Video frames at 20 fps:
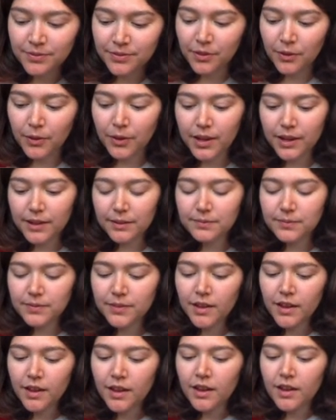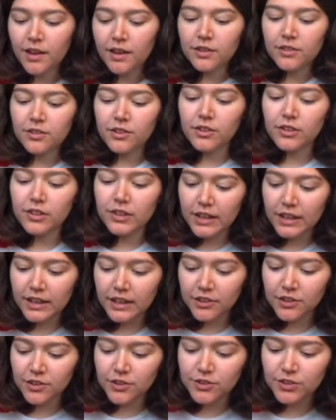Okay? So looking at
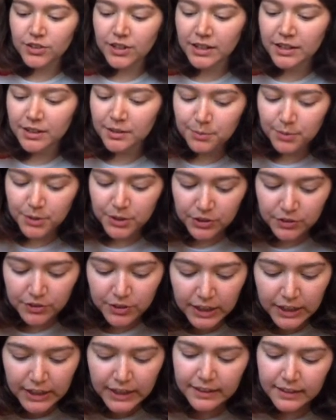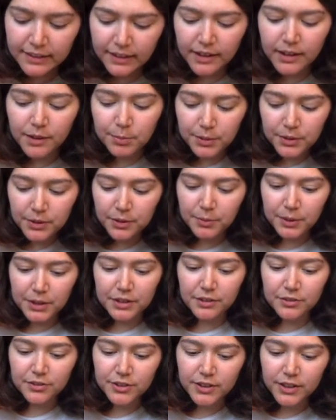you try number 3, it's set up a little bit
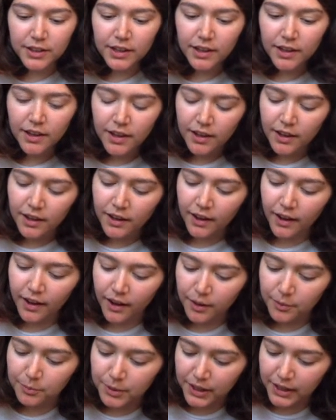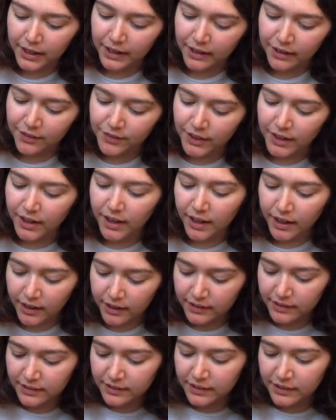differently, but I have that
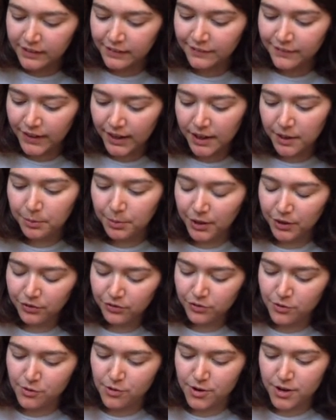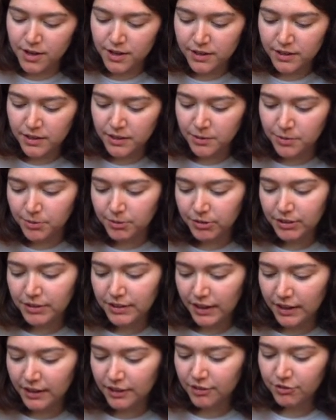x divided by 4 equals
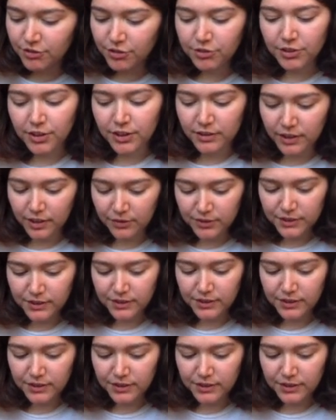negative 3/7.